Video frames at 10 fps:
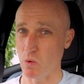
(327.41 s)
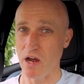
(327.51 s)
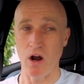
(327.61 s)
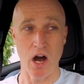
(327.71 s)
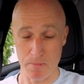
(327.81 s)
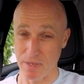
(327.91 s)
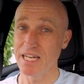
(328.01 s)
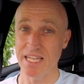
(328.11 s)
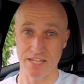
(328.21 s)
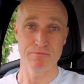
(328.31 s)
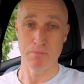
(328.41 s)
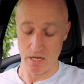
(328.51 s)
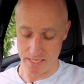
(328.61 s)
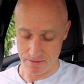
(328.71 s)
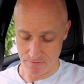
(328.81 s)
where I believe
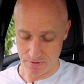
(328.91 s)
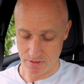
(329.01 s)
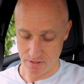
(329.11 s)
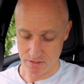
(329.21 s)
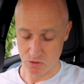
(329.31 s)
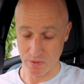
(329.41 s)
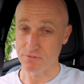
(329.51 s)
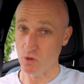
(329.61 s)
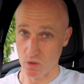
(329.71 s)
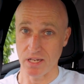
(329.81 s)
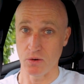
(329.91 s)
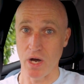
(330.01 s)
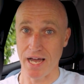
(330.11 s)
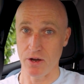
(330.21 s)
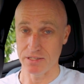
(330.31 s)
my 24
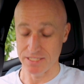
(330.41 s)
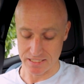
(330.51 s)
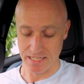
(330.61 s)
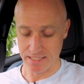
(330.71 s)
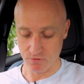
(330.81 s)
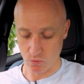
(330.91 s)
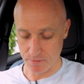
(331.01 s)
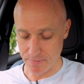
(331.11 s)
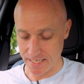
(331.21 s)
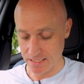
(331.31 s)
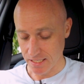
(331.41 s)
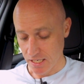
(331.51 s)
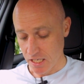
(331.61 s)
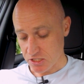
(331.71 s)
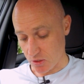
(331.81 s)
kilowatt hour Nissan Leaf would have been.
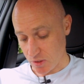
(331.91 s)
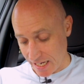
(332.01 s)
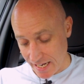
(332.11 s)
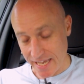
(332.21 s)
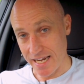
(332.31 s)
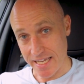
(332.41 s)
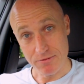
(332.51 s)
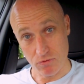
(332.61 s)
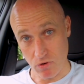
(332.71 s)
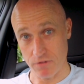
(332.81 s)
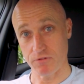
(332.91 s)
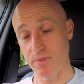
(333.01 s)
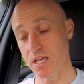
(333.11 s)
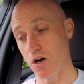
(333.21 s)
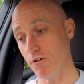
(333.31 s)
So clearly, right
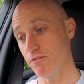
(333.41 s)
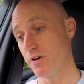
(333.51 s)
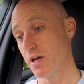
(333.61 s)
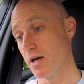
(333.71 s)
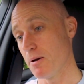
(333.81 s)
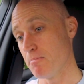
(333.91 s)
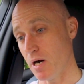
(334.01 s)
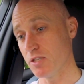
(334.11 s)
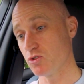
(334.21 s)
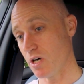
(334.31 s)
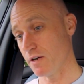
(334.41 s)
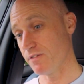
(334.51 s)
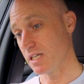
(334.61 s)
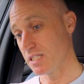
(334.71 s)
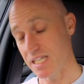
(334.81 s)
from the off, my
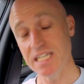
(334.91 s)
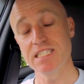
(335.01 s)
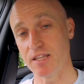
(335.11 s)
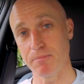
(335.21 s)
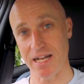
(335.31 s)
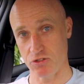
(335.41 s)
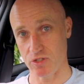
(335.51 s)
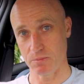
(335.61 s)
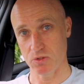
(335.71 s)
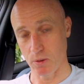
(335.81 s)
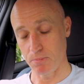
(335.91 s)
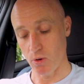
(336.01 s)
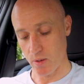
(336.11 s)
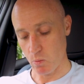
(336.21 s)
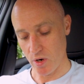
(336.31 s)
driving has heated the battery up to a
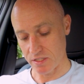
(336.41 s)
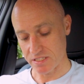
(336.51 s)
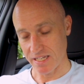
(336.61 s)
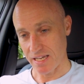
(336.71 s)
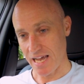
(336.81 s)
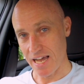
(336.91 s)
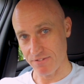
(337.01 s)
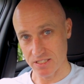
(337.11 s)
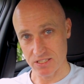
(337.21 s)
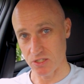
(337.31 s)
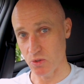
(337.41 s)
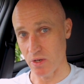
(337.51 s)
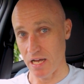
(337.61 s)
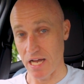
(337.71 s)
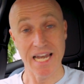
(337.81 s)
point where it's having
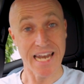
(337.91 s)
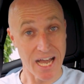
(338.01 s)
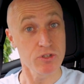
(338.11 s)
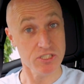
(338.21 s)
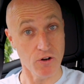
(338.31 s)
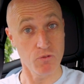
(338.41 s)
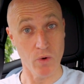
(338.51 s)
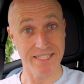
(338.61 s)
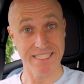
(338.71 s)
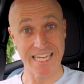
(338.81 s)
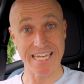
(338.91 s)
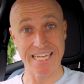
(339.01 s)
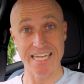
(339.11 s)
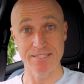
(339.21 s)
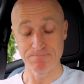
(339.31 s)
to allow the software to
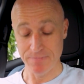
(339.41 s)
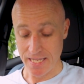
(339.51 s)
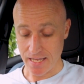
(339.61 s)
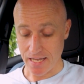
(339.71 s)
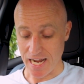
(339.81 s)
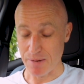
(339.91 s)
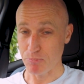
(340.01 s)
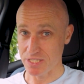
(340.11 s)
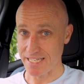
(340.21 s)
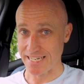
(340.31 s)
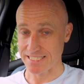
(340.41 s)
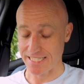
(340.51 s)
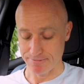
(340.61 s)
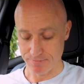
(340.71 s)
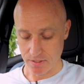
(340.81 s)
kick in and
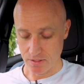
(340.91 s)
protect it,